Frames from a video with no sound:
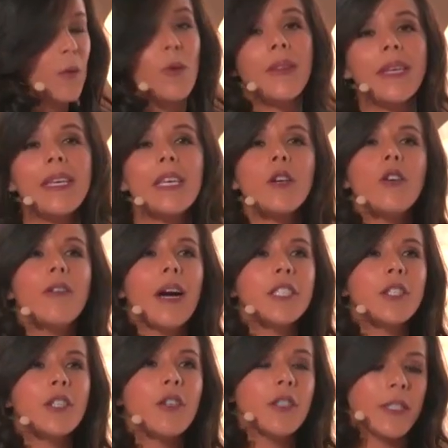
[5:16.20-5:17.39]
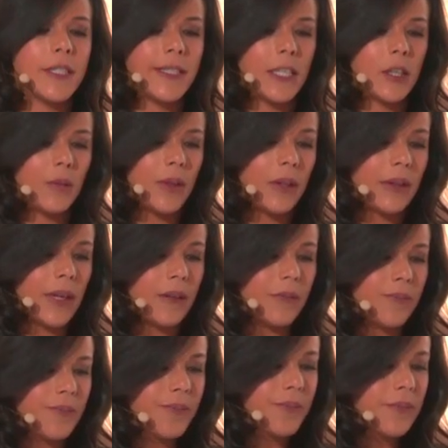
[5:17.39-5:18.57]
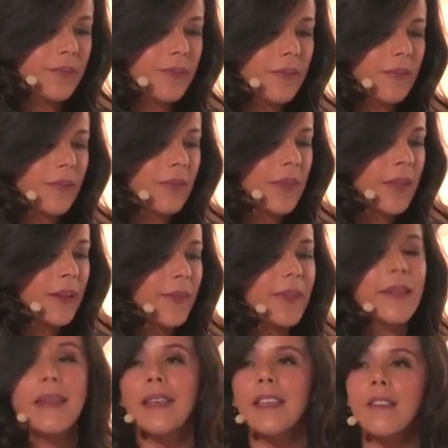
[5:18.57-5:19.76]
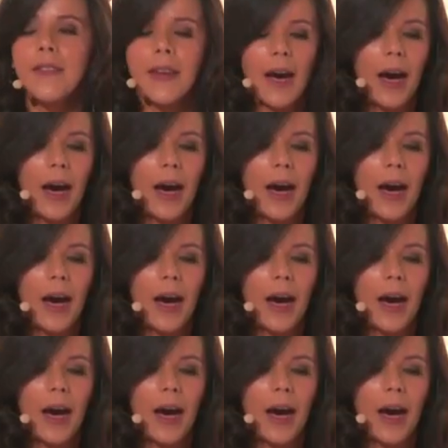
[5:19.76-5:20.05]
with ecological sustainability. The need of the